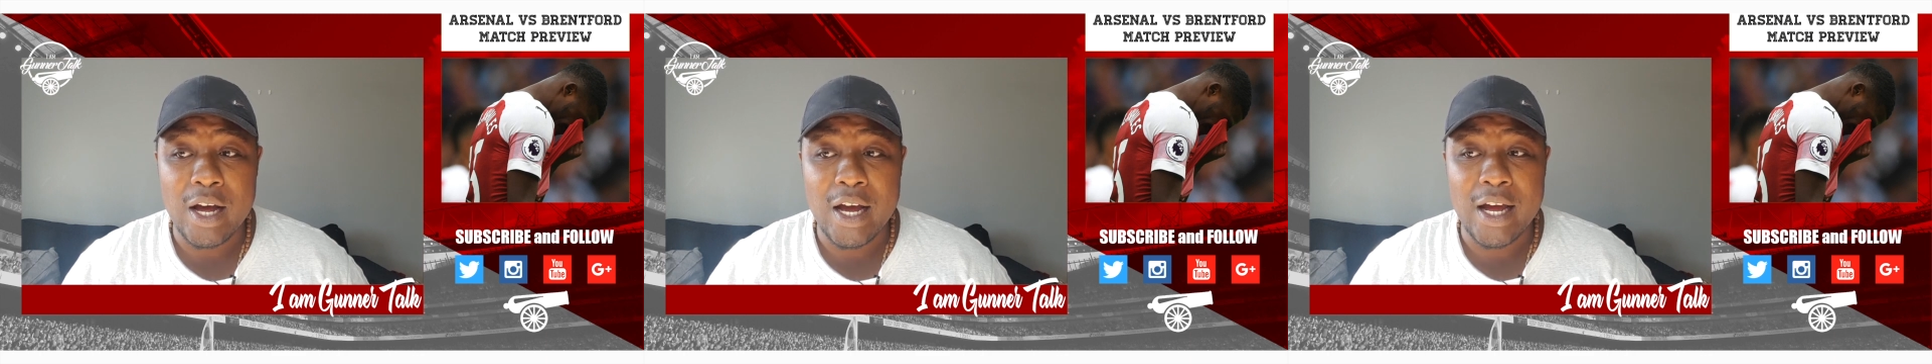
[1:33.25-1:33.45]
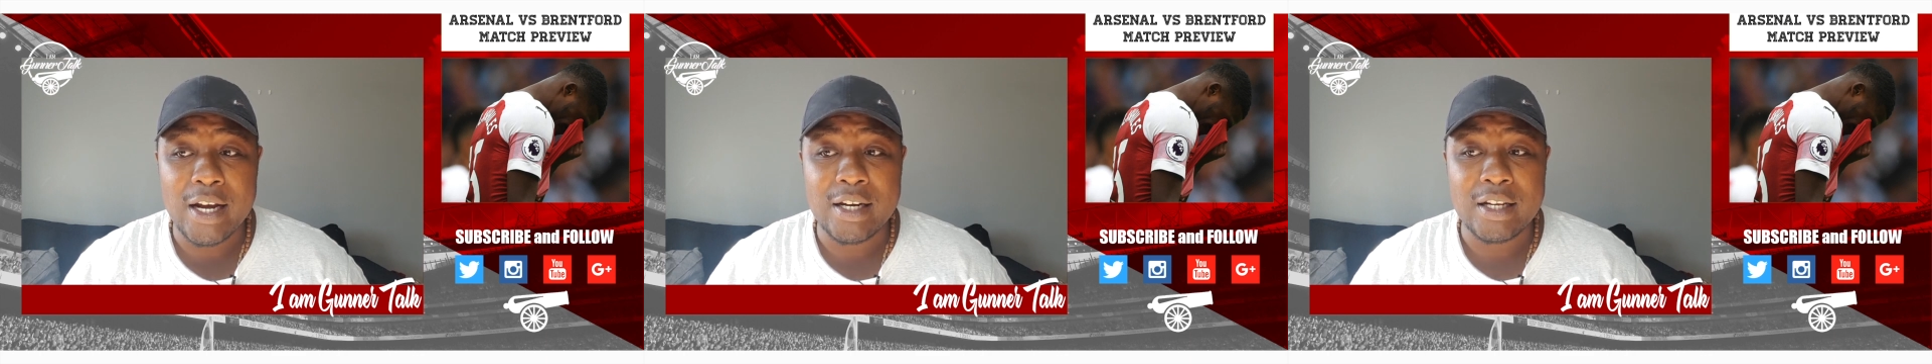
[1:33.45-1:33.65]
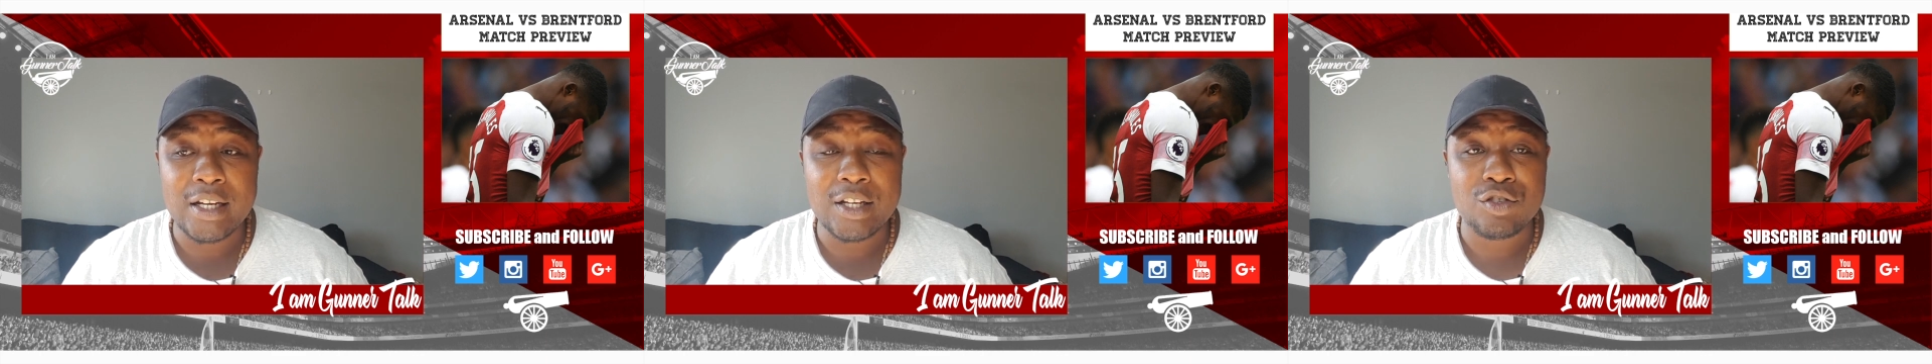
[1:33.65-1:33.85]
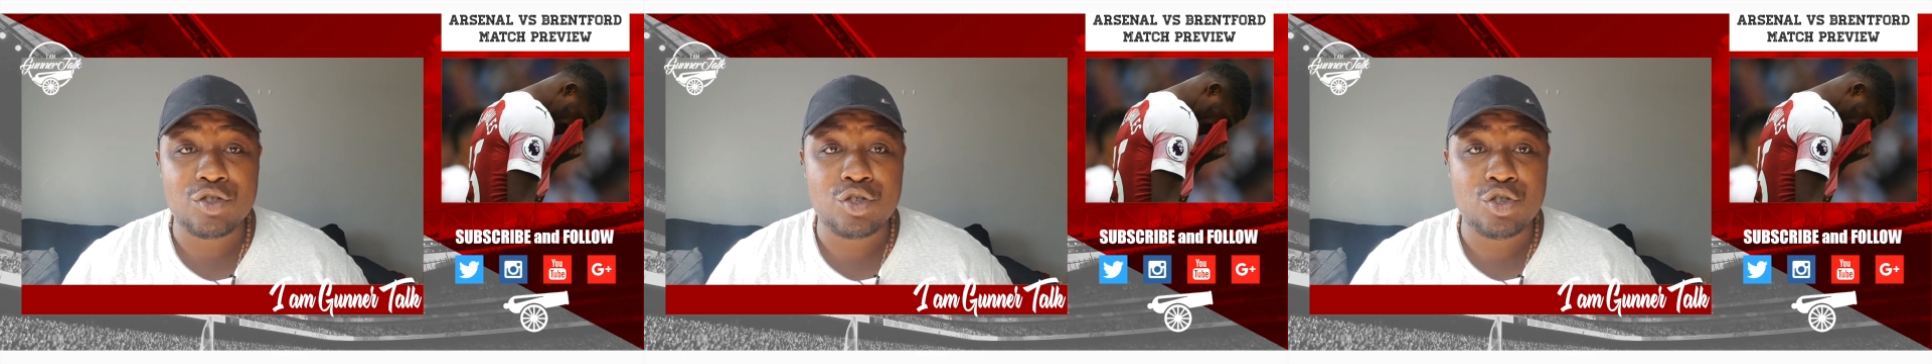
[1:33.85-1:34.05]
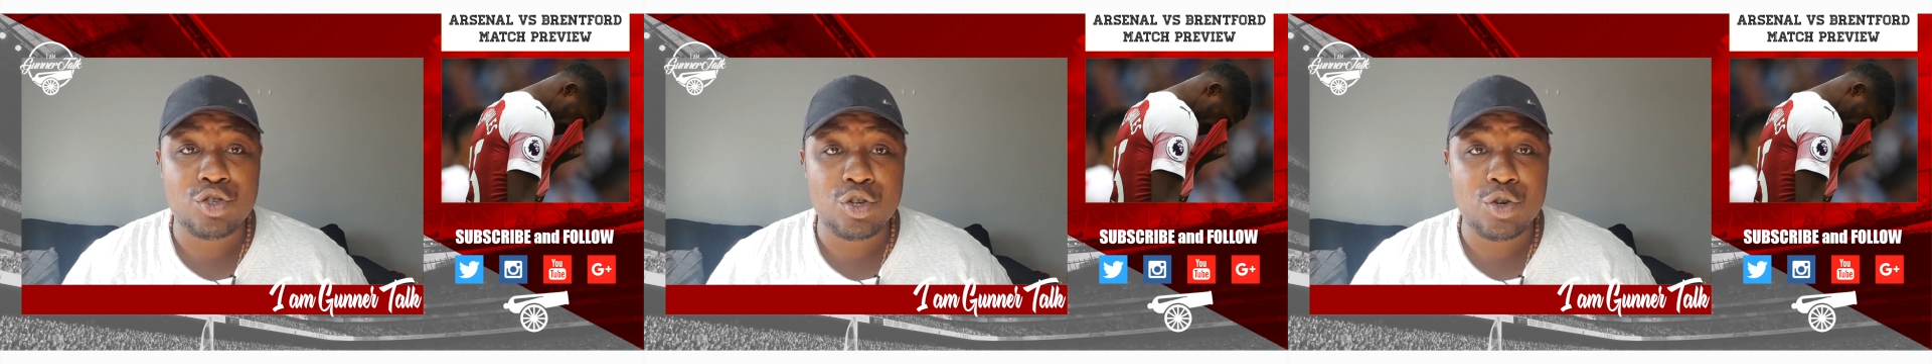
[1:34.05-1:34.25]
and is
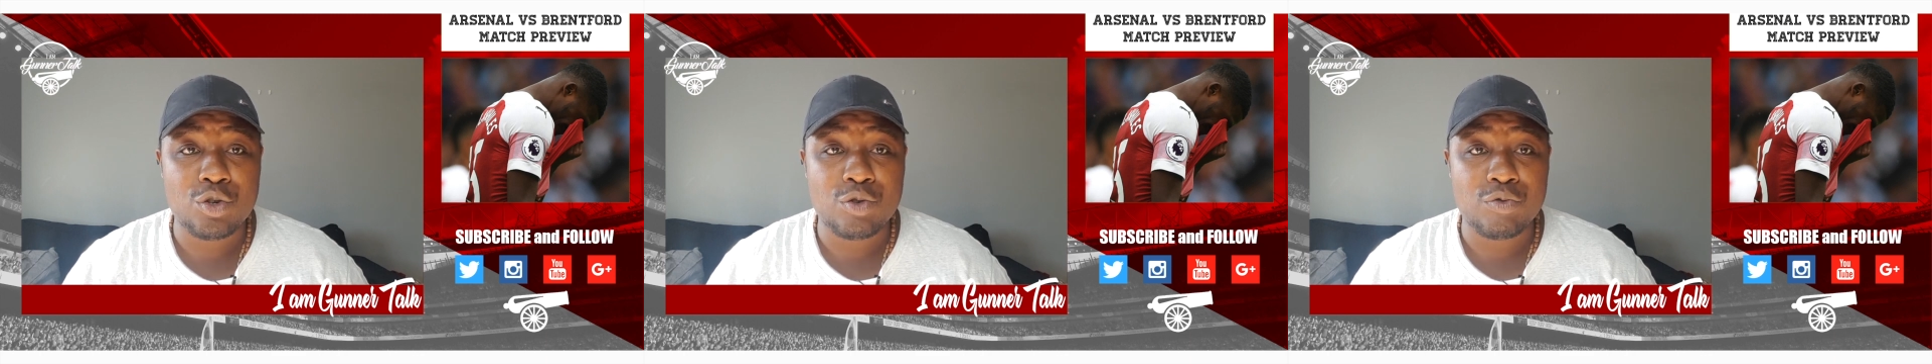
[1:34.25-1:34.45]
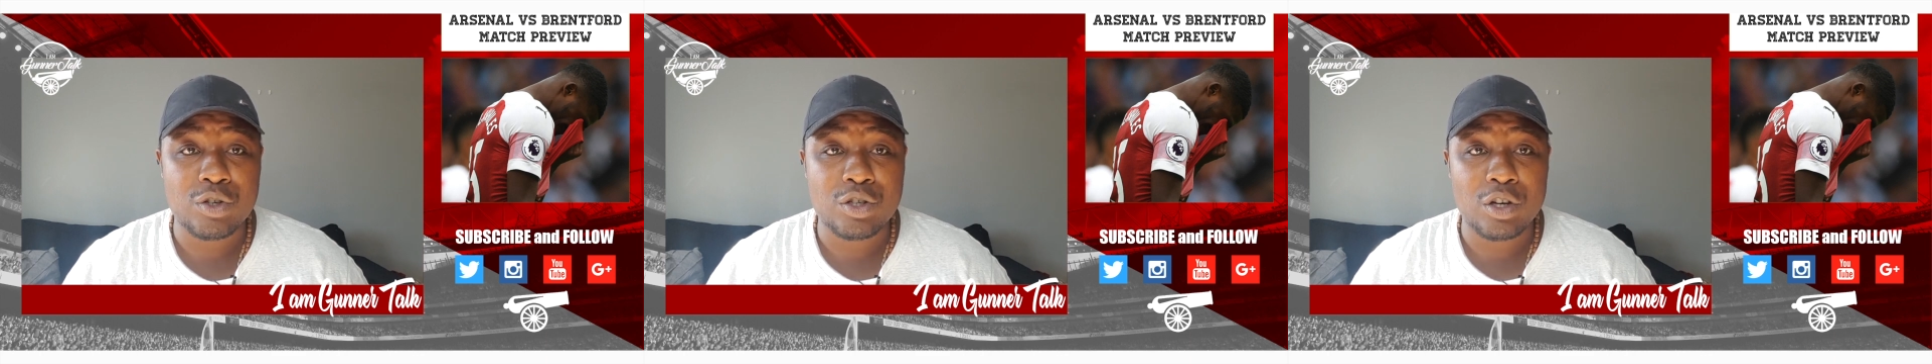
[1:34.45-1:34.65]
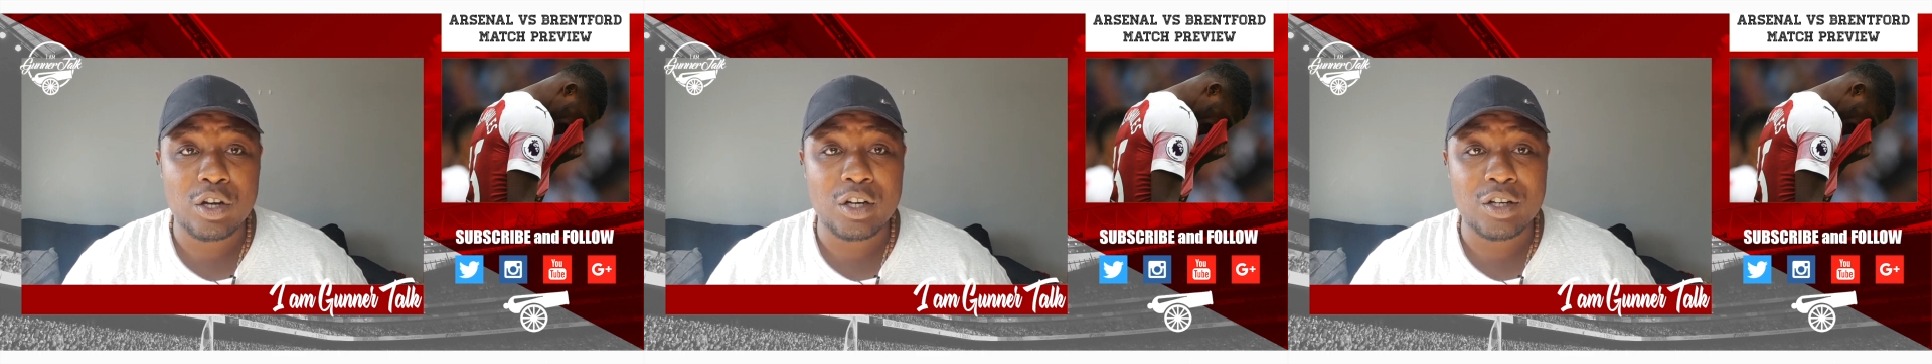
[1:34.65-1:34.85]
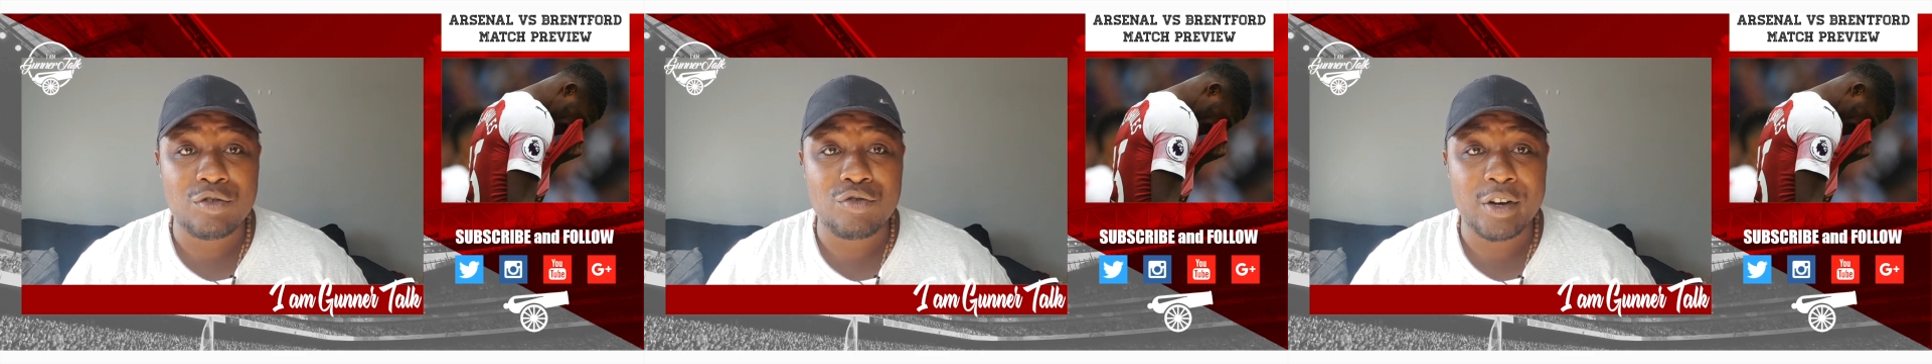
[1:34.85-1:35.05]
due to return in